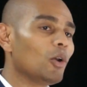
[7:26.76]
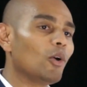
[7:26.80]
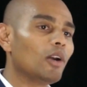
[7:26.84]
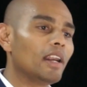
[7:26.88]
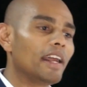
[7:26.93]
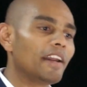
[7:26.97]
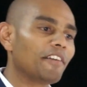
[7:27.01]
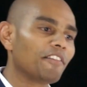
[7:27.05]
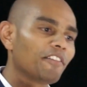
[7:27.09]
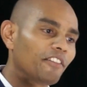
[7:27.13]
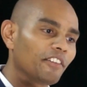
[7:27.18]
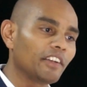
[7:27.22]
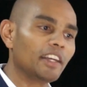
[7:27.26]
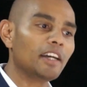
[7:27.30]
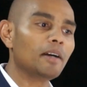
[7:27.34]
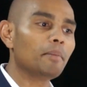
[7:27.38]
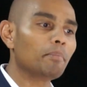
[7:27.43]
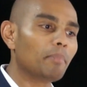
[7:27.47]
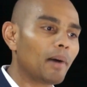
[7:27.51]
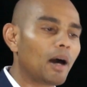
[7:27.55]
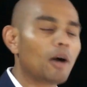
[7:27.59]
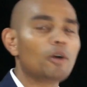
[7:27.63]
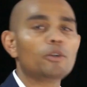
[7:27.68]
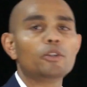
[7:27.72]
let fear
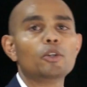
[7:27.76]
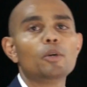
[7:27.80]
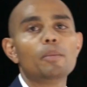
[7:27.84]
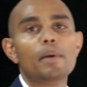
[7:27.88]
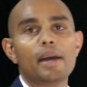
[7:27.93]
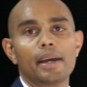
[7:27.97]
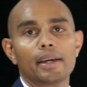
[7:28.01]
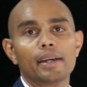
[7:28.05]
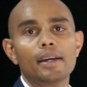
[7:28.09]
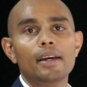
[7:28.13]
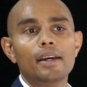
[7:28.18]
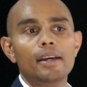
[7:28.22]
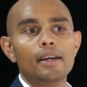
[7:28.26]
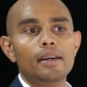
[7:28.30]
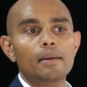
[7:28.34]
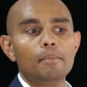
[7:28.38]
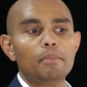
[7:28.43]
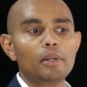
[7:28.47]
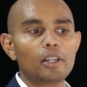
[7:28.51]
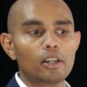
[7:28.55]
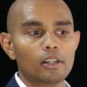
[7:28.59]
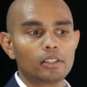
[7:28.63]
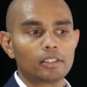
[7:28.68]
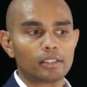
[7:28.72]
bound you back,
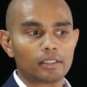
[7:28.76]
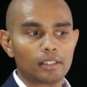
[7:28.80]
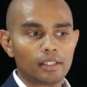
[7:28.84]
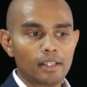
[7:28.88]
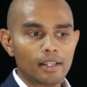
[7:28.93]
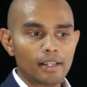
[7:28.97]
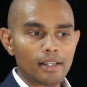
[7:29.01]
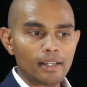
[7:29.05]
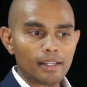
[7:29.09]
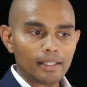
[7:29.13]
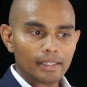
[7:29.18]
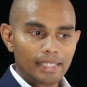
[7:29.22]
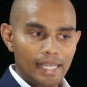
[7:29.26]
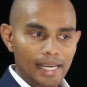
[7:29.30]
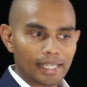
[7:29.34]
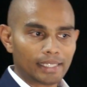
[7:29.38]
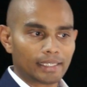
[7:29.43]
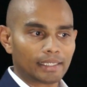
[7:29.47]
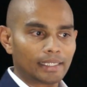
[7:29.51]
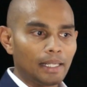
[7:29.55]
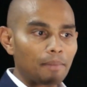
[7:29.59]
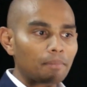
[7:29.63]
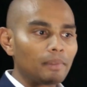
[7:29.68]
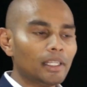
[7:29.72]
because there
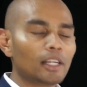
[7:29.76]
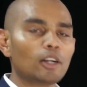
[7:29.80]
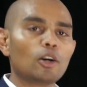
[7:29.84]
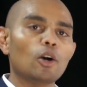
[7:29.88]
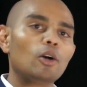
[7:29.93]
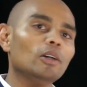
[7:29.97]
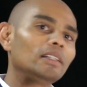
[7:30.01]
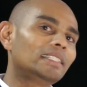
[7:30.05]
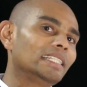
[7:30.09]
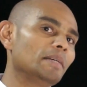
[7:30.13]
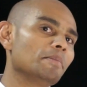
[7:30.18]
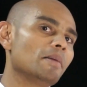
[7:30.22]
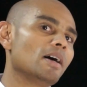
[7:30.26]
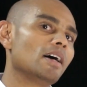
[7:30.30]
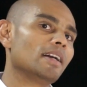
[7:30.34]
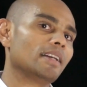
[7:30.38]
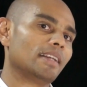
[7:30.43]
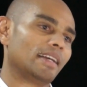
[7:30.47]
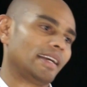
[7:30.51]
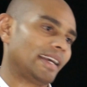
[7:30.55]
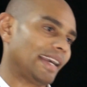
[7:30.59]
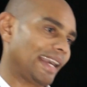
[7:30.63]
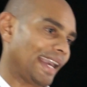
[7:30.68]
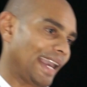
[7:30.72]
is something called
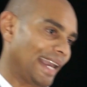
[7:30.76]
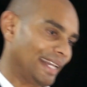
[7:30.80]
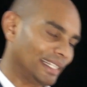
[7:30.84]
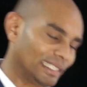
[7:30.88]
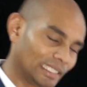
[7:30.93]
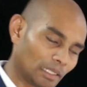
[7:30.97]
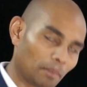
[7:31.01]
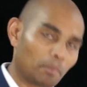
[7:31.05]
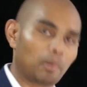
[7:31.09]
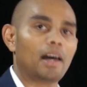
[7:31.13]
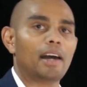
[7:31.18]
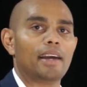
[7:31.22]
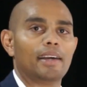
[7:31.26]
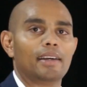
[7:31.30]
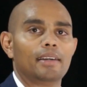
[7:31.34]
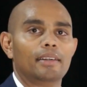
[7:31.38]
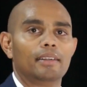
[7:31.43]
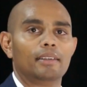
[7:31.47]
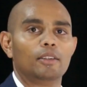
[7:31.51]
demand and supply.